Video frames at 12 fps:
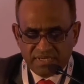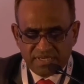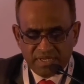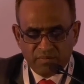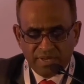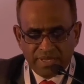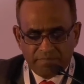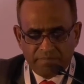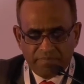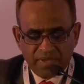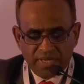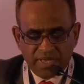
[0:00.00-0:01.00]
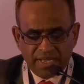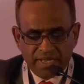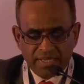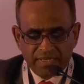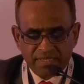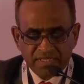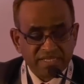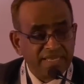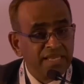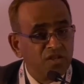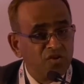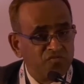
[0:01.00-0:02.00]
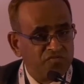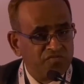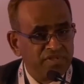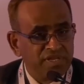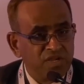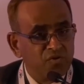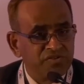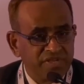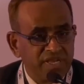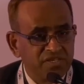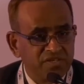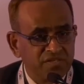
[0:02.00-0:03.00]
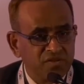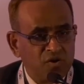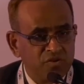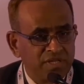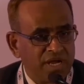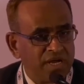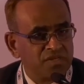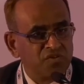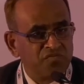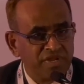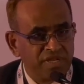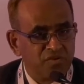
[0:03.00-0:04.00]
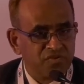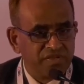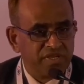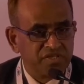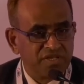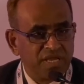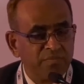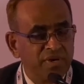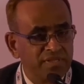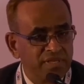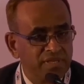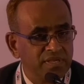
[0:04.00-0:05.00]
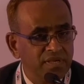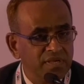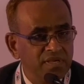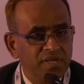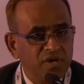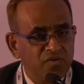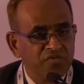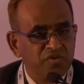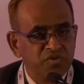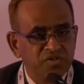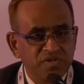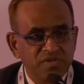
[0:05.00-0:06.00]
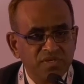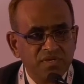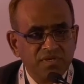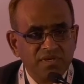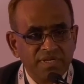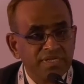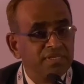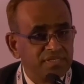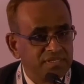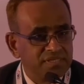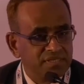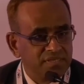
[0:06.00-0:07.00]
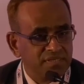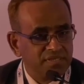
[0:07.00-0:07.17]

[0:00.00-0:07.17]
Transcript: develop and the skill of the negotiation or the art of negotiation among the our future leaders.